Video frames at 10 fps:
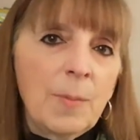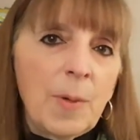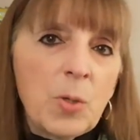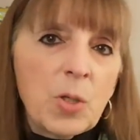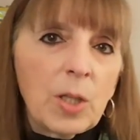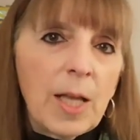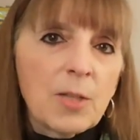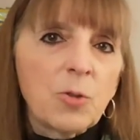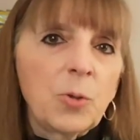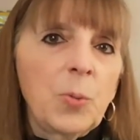In my music
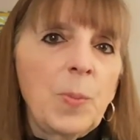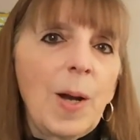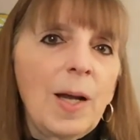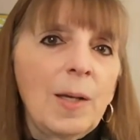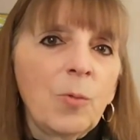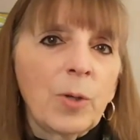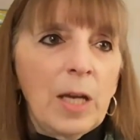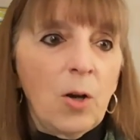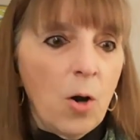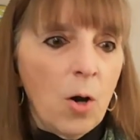classroom, I am
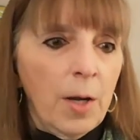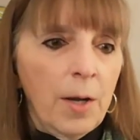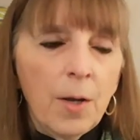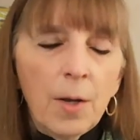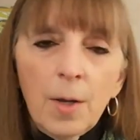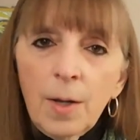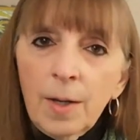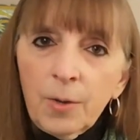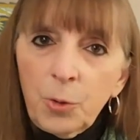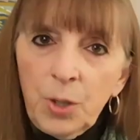working on
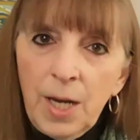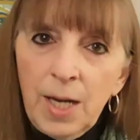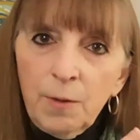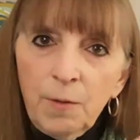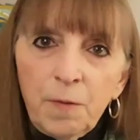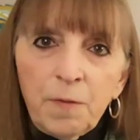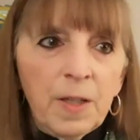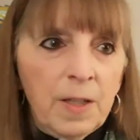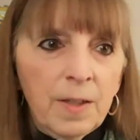creative,